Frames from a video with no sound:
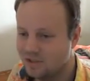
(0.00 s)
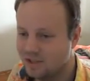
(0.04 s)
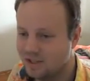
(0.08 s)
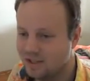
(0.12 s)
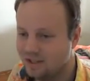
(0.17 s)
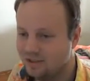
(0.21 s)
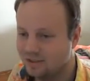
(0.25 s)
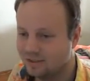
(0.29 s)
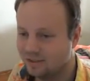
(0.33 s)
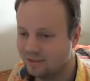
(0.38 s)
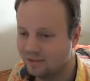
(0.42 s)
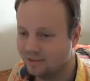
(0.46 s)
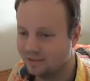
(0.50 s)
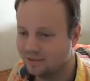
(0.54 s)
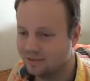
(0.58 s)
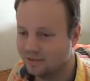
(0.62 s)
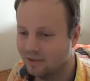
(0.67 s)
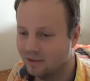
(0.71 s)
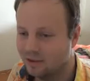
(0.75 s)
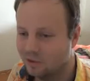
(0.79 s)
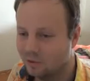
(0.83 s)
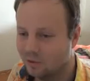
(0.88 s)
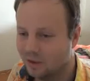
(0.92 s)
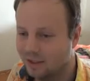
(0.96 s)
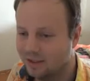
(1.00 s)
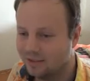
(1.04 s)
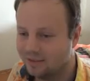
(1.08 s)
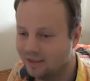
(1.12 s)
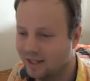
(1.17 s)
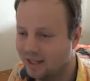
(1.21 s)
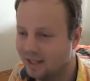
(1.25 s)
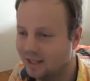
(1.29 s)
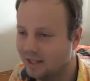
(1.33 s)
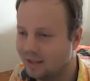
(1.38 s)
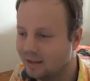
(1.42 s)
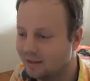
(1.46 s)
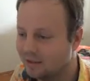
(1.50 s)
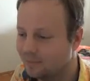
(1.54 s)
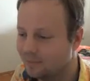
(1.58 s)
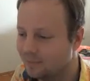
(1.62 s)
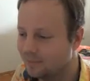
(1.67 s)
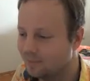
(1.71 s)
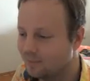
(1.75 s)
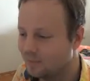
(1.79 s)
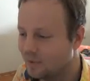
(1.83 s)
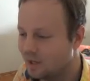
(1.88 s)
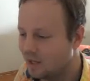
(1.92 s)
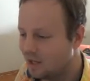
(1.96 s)
Jesus. Great tank.
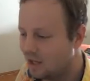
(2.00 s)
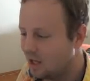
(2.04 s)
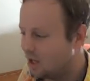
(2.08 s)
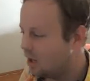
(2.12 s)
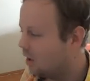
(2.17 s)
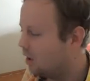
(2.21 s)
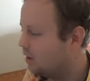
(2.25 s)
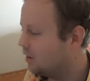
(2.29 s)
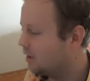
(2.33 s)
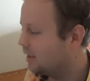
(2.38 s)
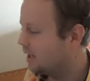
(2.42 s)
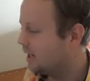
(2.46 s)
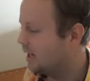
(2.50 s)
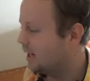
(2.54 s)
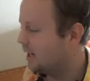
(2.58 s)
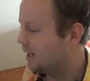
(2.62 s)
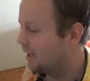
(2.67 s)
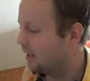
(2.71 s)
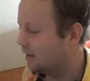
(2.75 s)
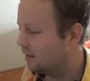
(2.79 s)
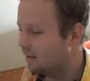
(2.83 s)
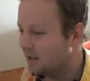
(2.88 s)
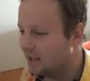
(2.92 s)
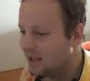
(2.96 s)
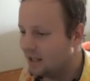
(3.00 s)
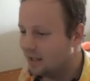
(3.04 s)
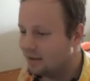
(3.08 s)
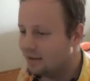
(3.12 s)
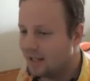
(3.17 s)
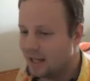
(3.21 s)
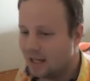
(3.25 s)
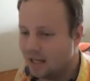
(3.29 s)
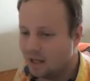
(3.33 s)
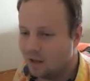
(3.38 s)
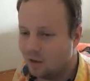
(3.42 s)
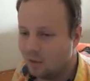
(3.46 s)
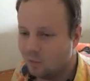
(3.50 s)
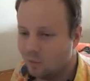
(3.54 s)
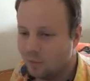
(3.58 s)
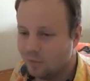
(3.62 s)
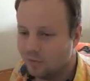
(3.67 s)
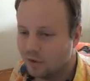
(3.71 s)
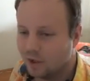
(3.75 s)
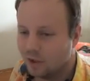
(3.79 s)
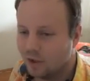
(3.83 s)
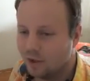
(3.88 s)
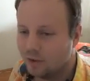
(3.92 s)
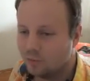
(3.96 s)
Okay. Now,
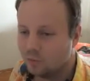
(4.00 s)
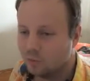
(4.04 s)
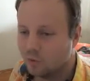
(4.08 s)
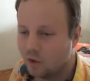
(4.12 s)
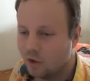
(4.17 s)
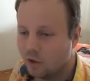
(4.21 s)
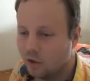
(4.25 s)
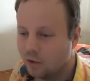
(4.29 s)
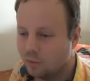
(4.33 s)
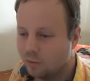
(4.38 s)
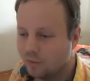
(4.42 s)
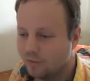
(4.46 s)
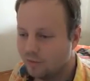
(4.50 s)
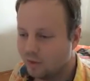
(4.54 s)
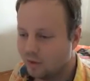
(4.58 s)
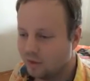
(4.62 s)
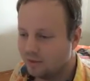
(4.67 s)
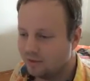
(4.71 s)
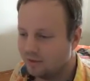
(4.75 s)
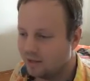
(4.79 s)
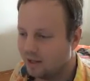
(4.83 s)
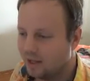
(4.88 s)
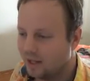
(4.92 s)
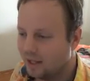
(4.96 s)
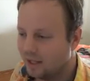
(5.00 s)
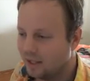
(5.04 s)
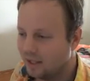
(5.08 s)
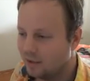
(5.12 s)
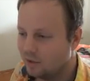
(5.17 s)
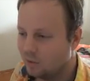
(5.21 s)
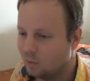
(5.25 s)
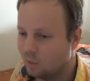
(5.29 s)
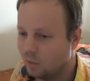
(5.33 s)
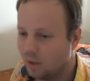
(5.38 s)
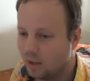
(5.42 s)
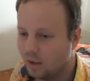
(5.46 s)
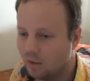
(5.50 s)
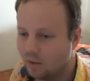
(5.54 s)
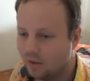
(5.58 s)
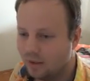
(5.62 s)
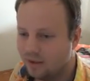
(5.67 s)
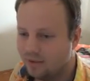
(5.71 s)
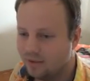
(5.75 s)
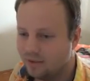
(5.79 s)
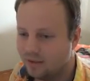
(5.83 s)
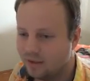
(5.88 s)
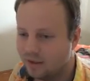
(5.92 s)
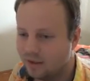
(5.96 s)
we've learnt rogue, we've learnt tank. Where
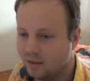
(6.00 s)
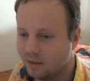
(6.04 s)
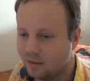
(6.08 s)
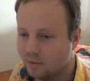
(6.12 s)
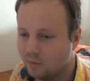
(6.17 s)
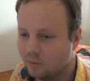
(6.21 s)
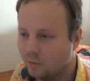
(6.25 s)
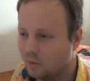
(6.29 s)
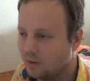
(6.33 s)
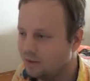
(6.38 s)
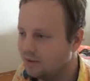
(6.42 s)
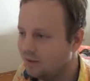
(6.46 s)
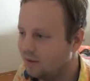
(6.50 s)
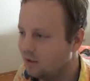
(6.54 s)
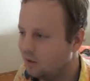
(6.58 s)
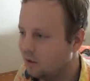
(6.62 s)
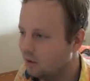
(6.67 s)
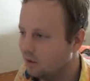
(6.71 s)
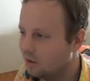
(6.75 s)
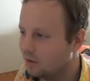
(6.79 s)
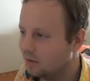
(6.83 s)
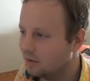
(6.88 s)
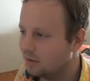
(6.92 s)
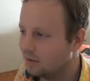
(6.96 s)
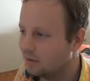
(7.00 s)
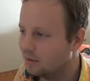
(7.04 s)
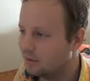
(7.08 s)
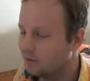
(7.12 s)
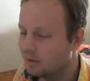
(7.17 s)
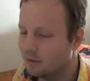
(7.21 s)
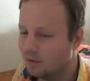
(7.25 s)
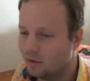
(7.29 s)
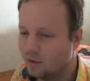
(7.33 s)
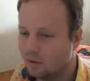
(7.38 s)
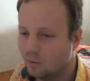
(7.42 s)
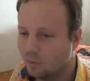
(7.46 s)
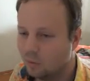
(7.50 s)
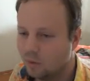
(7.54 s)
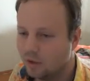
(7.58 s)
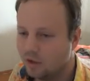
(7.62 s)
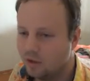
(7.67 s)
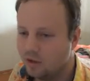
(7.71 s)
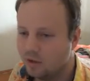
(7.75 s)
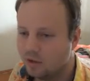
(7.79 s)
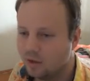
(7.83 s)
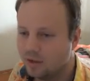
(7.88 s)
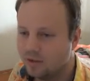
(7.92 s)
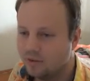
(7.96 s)
is he? Where's he gone? What
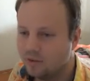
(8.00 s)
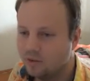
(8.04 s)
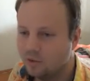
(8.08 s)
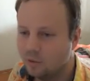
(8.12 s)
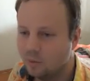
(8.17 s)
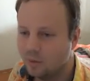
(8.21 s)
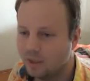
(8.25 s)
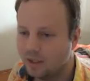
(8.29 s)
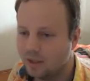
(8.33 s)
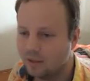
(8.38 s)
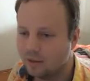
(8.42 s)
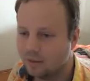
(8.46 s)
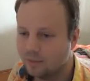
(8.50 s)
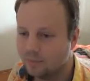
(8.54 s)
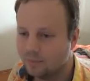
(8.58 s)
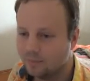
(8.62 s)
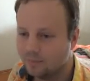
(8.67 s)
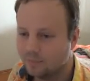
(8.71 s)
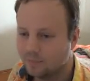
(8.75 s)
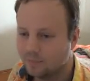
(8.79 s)
are you guys doing?